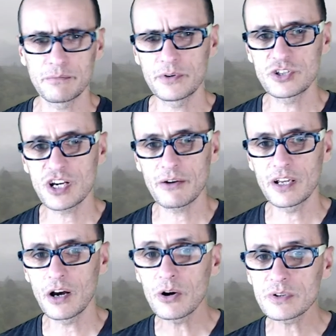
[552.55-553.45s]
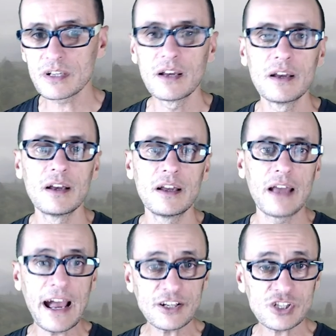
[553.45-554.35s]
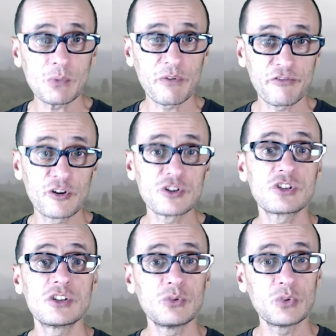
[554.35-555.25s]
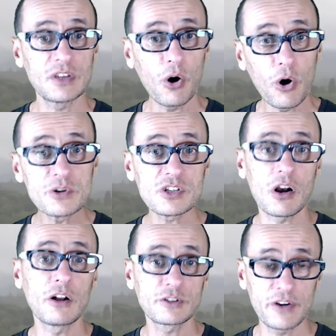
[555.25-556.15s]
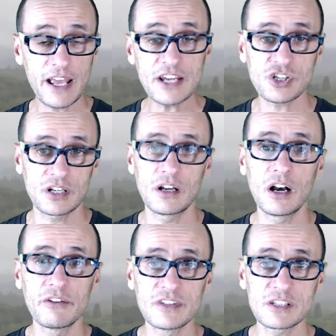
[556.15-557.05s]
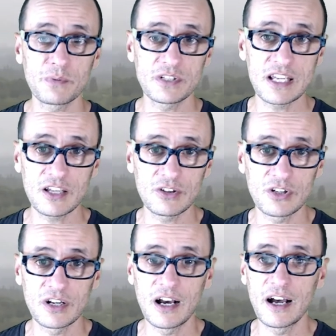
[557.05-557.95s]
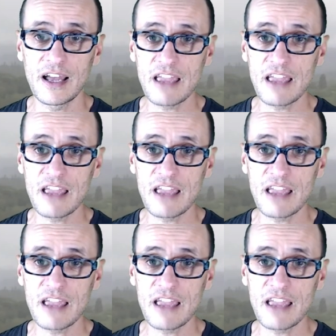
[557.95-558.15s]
Bird cherry oat actually refers to the host alternation of this particular uh,